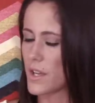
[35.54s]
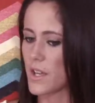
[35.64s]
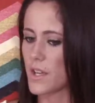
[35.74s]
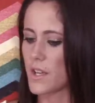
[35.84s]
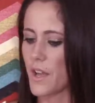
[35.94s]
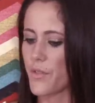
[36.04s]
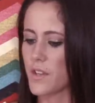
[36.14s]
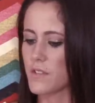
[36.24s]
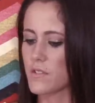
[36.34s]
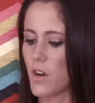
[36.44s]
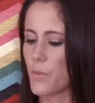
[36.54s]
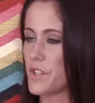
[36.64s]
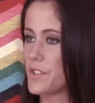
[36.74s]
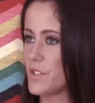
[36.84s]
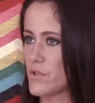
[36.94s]
And I think it taught
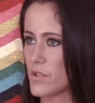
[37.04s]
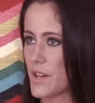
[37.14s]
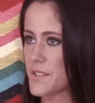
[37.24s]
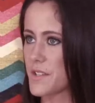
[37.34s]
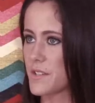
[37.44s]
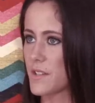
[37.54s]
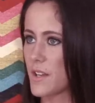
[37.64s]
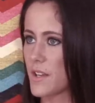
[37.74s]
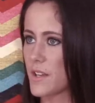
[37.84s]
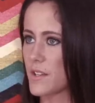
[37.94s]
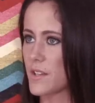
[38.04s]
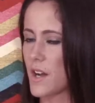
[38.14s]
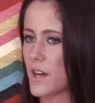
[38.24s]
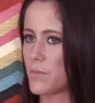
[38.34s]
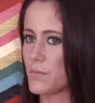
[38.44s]
me a huge lesson. And
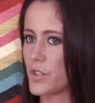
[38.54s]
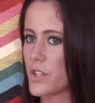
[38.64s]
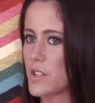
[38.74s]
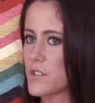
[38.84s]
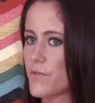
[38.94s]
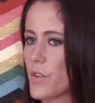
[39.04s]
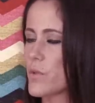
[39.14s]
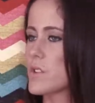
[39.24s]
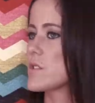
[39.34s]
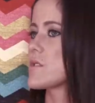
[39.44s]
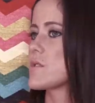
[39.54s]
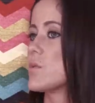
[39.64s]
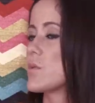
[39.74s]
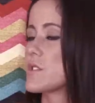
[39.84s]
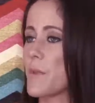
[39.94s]
I'm looking to focus
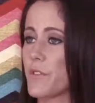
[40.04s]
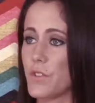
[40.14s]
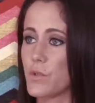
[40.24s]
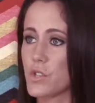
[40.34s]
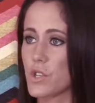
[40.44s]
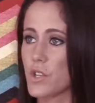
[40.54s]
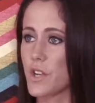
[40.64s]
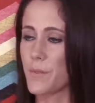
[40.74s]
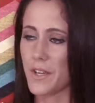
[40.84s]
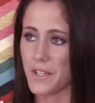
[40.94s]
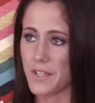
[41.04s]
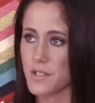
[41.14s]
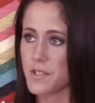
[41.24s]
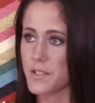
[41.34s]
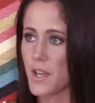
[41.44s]
towards my future and my
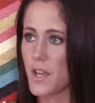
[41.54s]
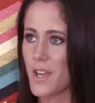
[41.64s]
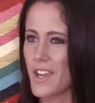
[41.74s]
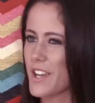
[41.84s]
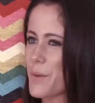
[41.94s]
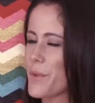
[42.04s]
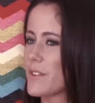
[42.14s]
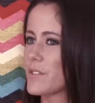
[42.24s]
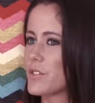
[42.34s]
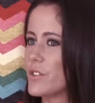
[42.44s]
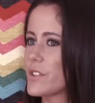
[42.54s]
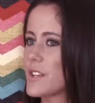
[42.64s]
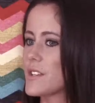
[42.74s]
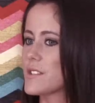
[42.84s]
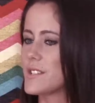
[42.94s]
kids. And I'm not
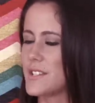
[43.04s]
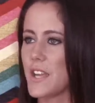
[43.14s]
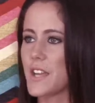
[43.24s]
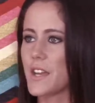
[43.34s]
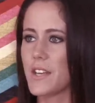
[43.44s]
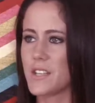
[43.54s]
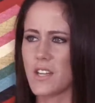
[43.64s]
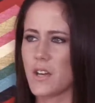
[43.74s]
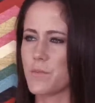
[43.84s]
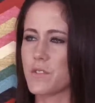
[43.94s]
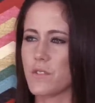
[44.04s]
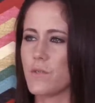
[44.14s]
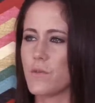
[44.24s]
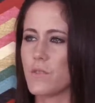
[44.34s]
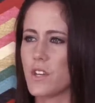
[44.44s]
looking to date anytime
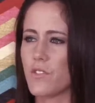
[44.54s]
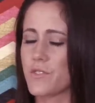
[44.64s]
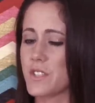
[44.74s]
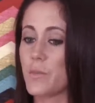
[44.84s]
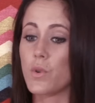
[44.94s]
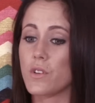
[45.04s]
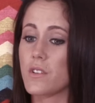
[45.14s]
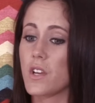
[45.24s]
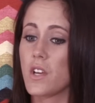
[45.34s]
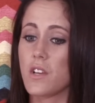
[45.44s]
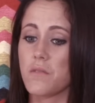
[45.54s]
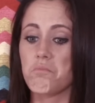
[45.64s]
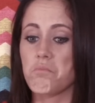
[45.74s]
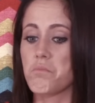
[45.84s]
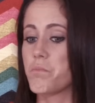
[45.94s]
soon. If someone
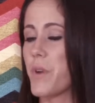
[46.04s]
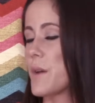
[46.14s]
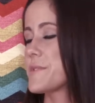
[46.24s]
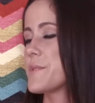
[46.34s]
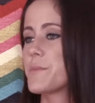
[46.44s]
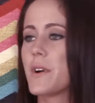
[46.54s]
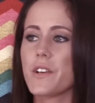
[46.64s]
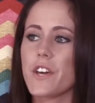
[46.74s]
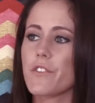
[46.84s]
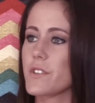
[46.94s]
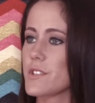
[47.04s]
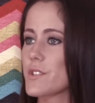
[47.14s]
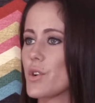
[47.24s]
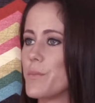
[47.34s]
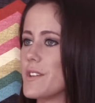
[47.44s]
pops up in my life, then
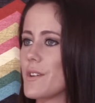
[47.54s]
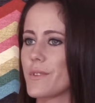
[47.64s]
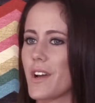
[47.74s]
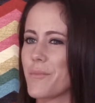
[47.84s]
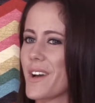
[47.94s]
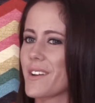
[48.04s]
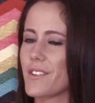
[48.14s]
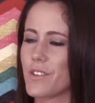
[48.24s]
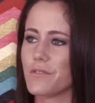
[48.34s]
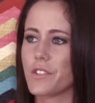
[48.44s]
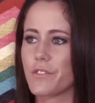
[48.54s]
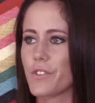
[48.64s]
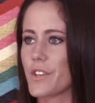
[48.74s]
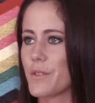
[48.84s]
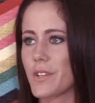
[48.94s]
so be it. But I'm not going to go looking
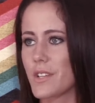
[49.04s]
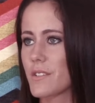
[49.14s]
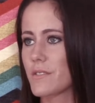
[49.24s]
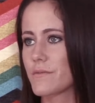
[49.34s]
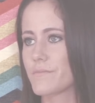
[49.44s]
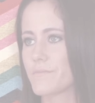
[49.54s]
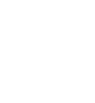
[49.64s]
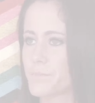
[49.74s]
for anybody. Right.